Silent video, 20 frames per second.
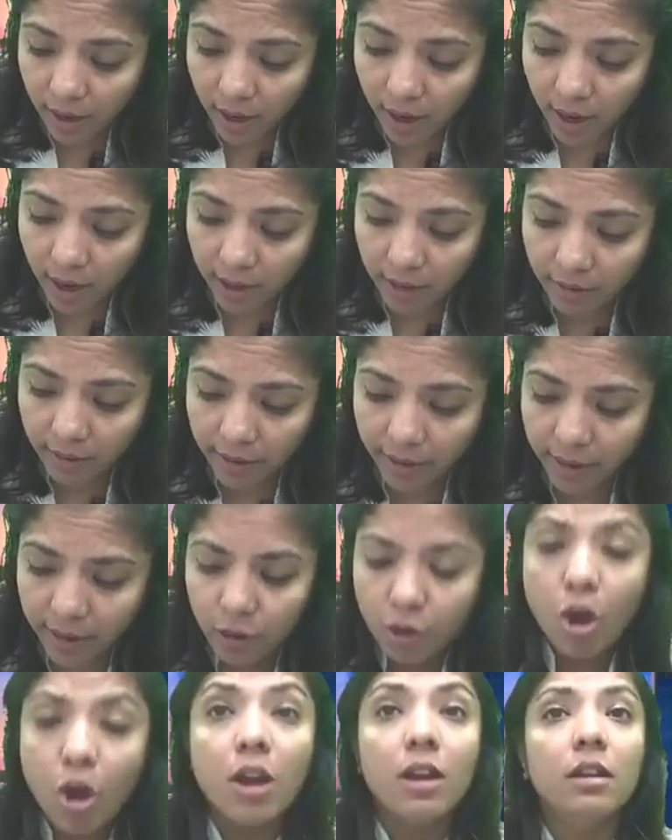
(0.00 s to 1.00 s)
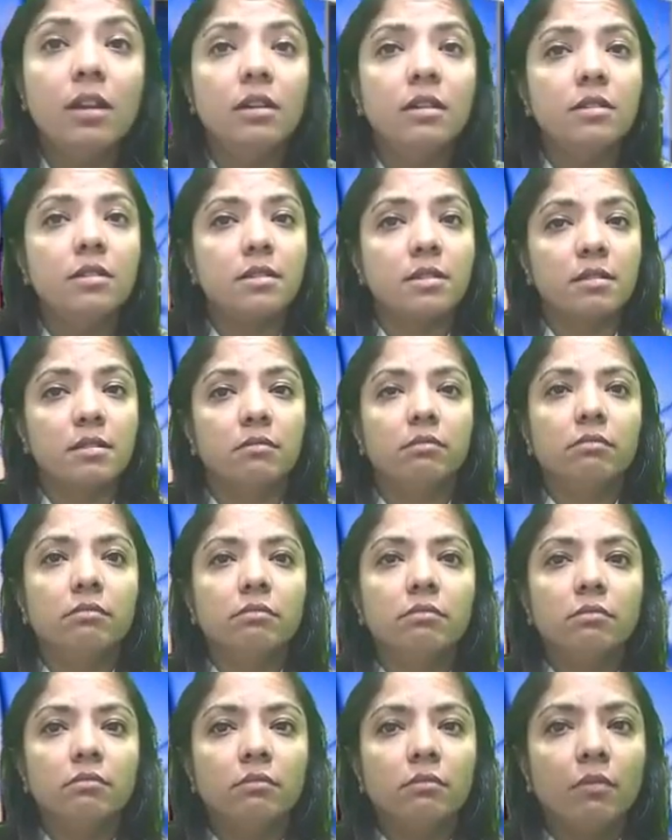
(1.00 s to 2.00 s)
$100.
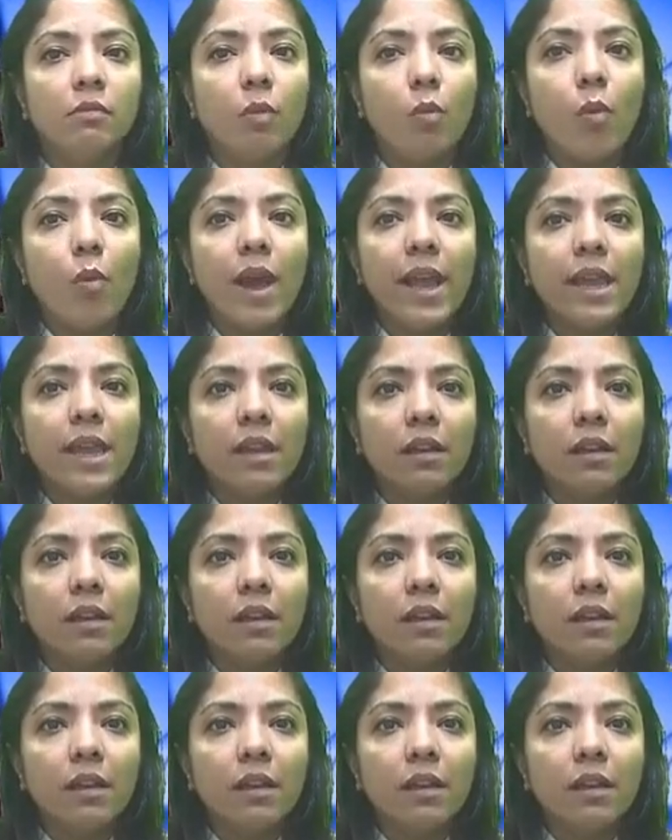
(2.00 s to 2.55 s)
Why?